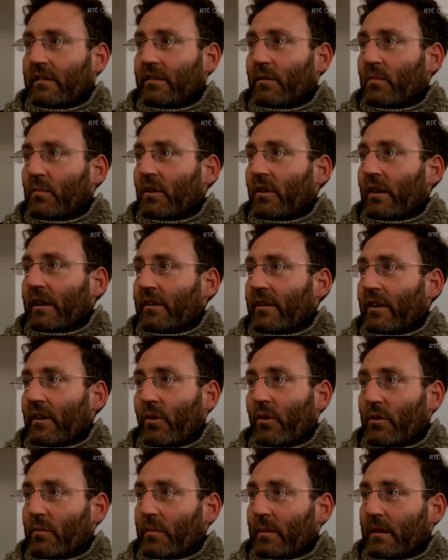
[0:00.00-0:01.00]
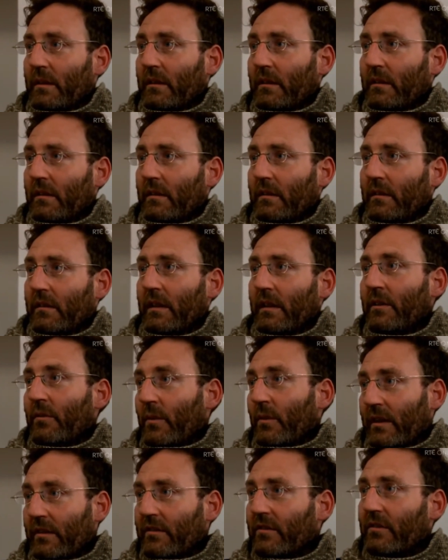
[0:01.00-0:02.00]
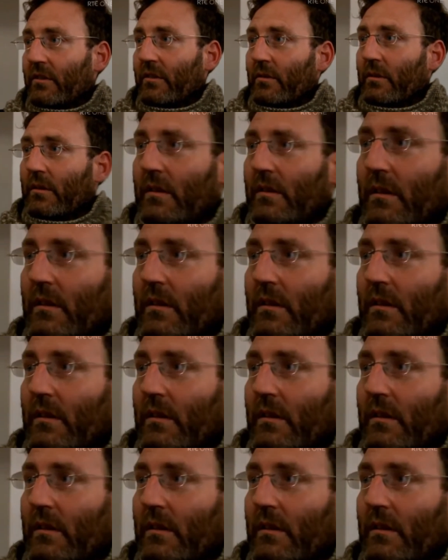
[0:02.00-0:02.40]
somewhere like Nairobi, they'd arrest you,